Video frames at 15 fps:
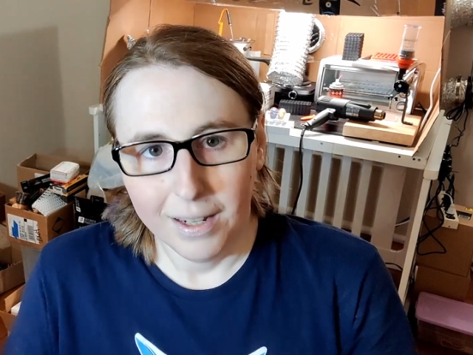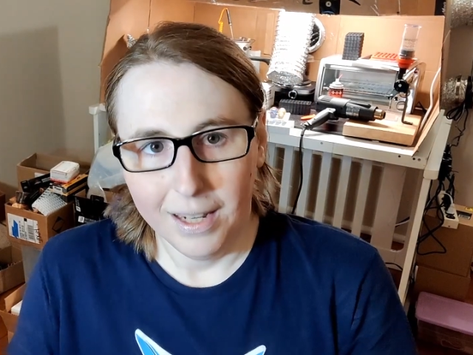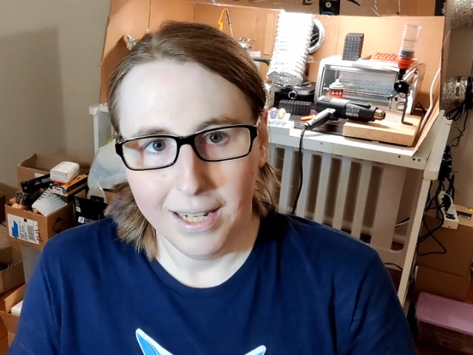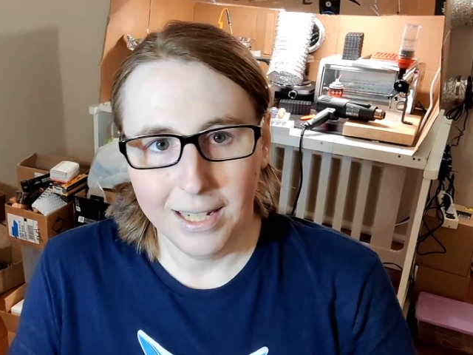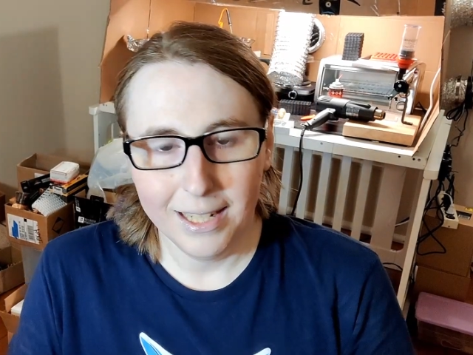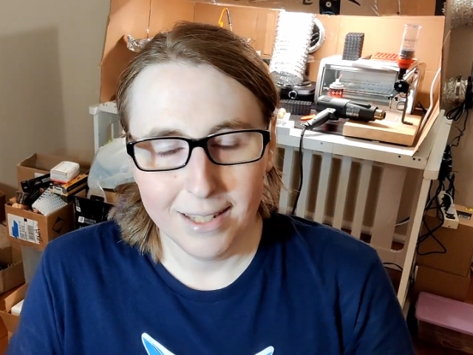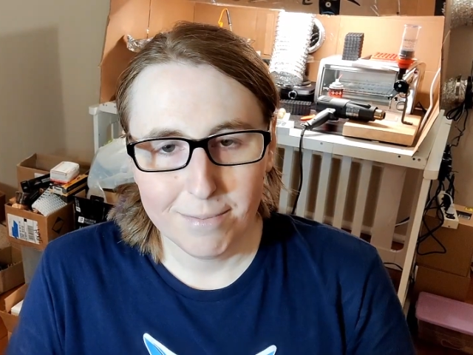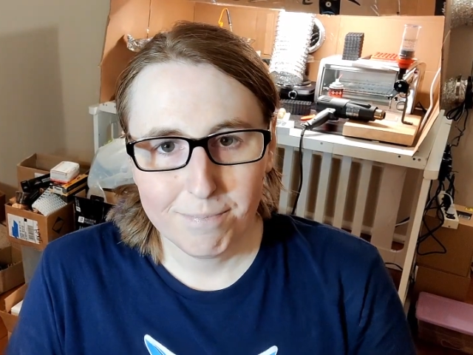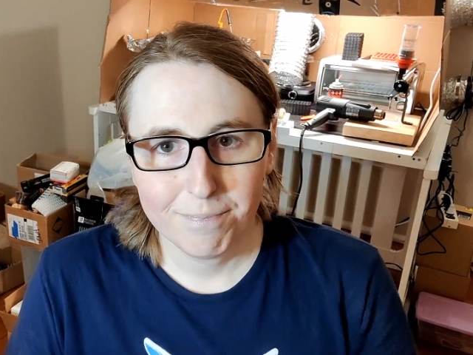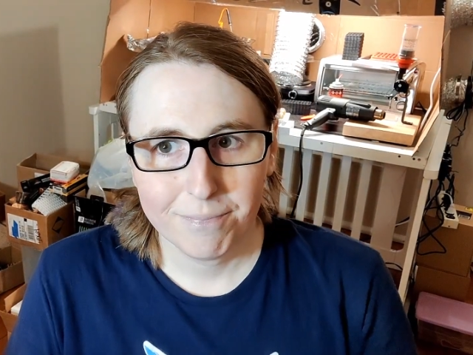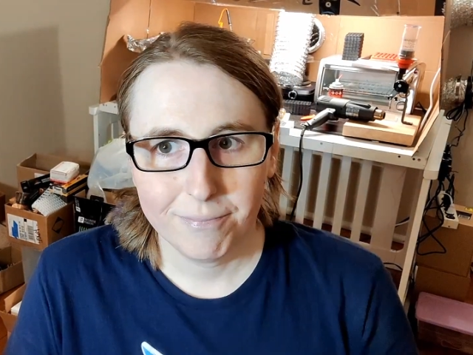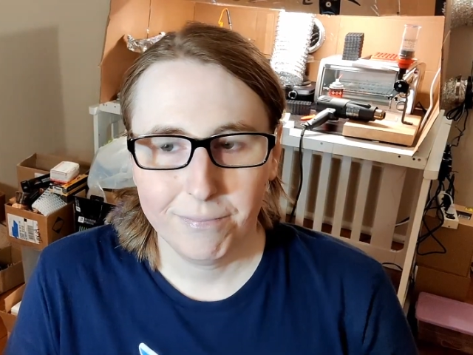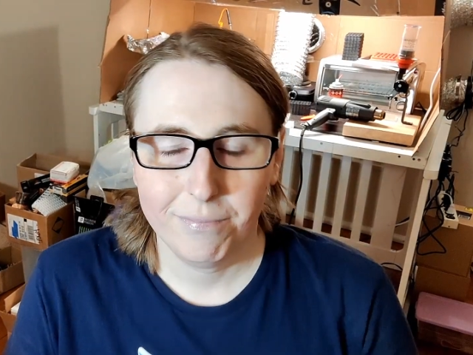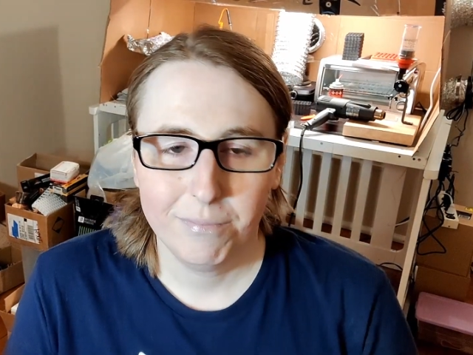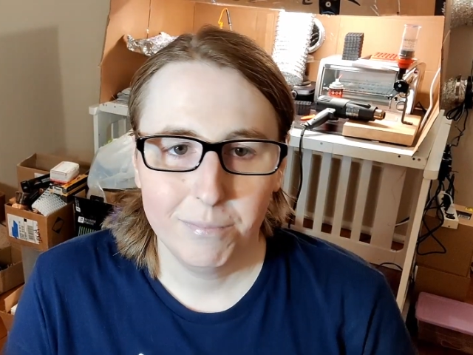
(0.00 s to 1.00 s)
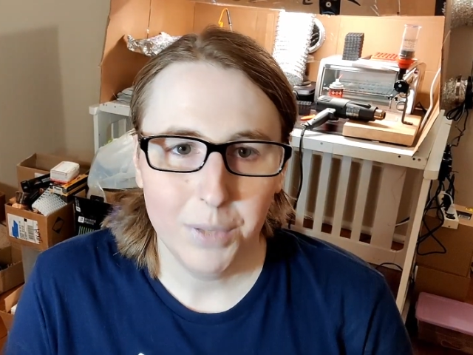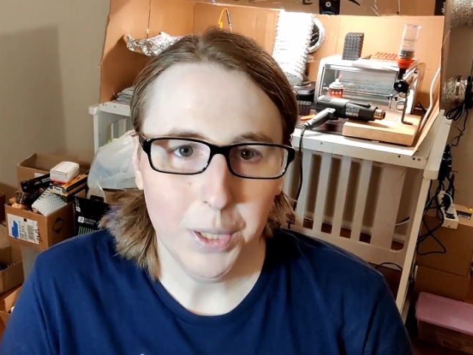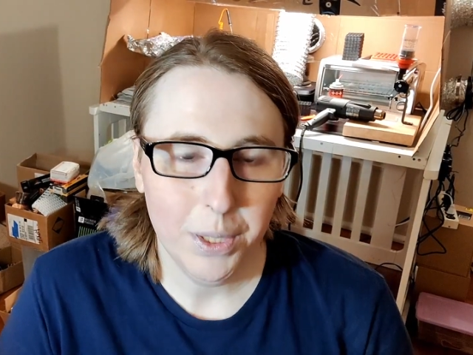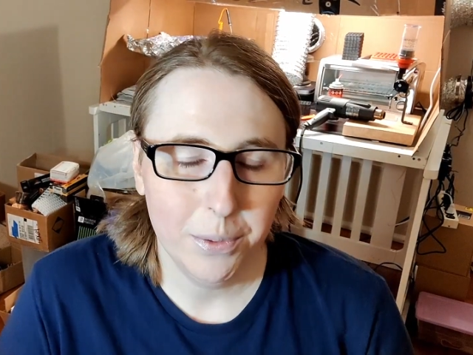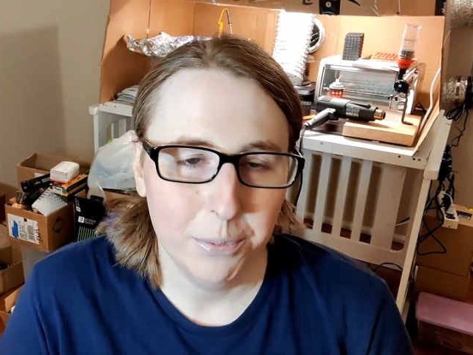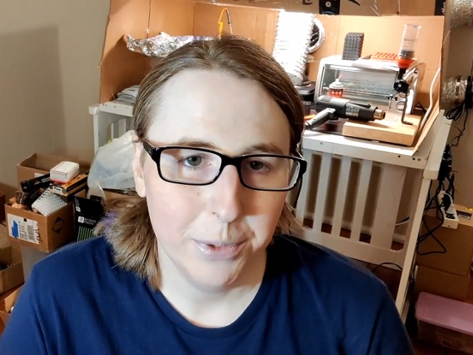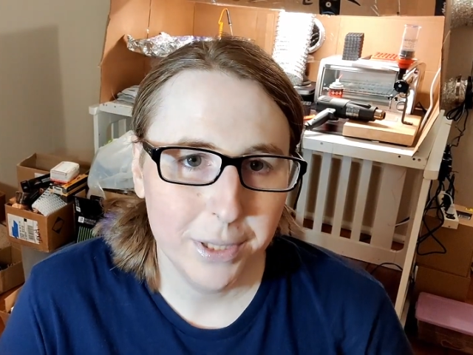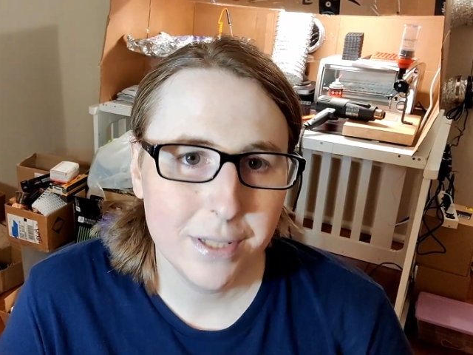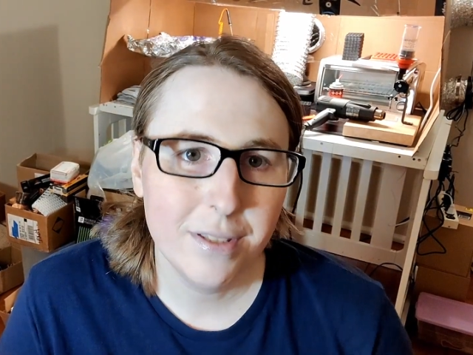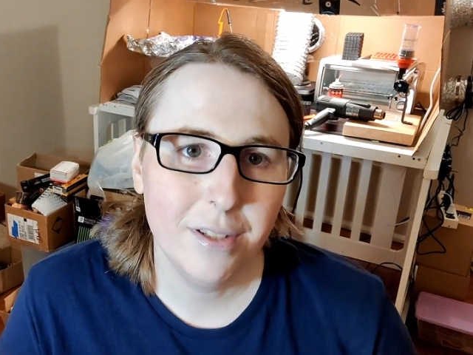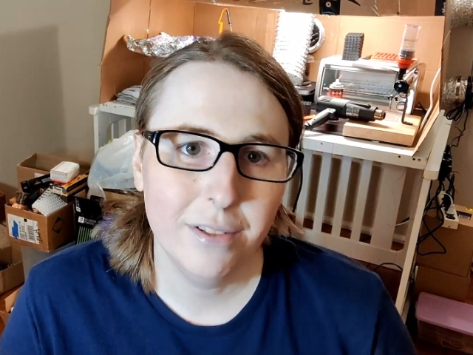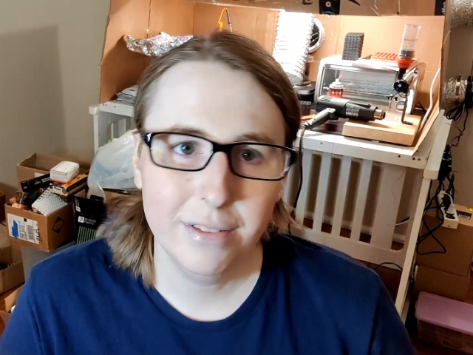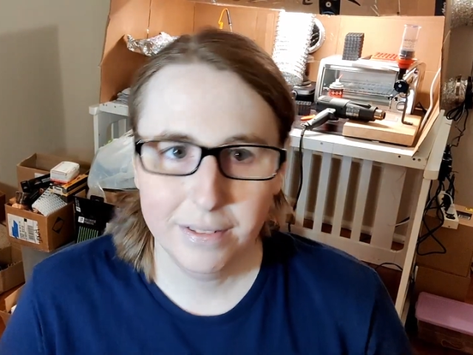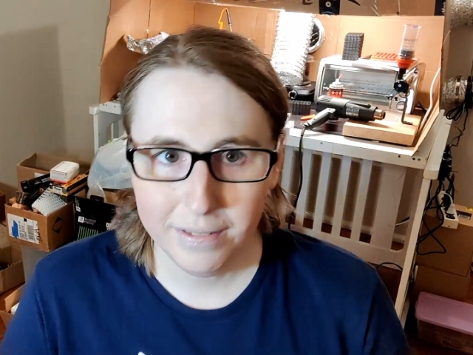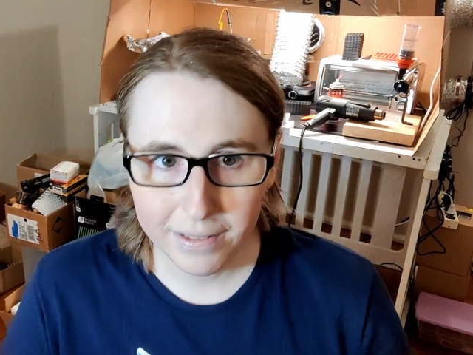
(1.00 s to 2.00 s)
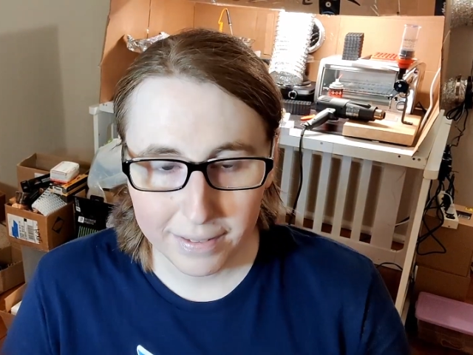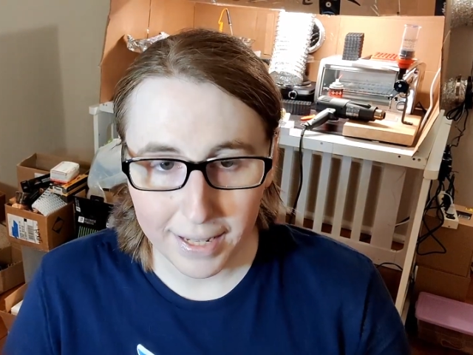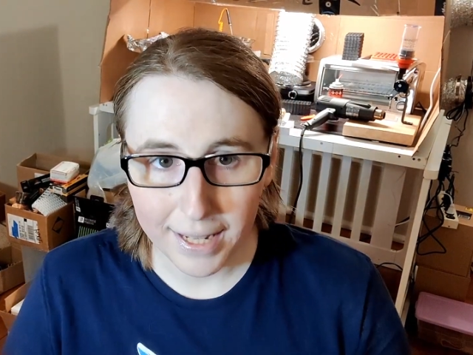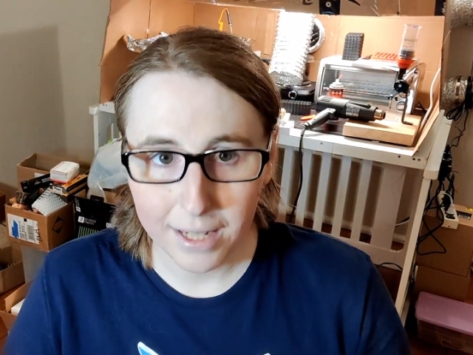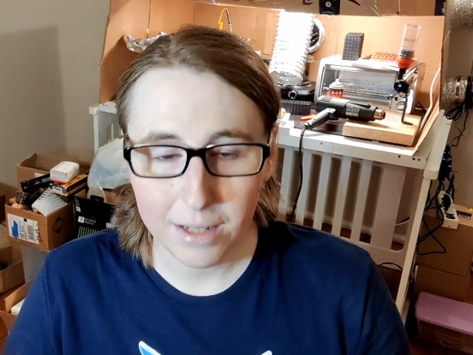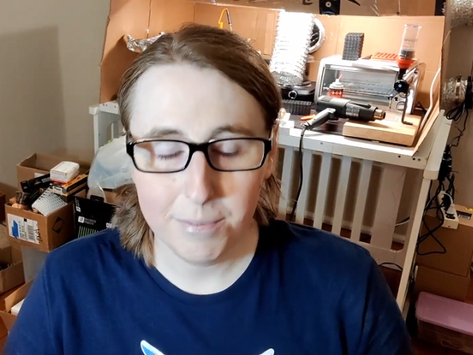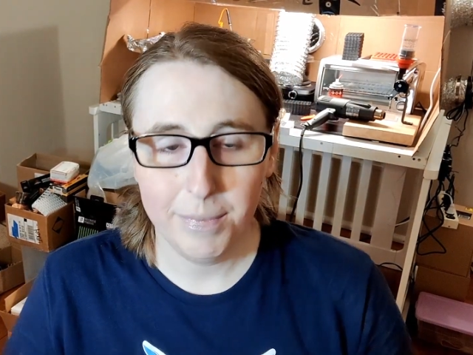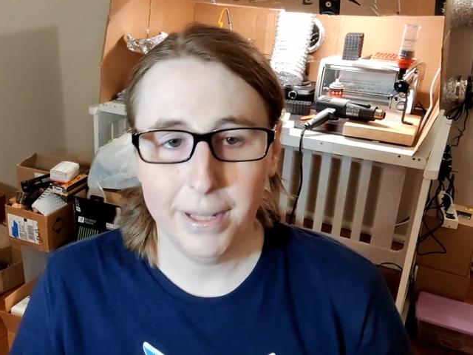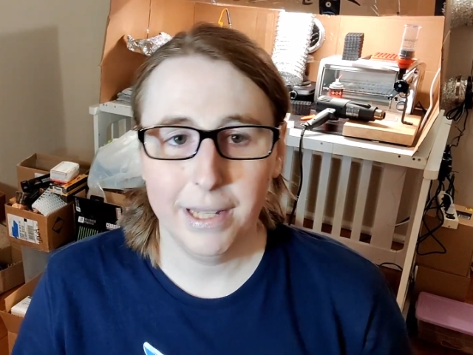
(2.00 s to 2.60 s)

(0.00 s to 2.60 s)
um, but we still did the denim,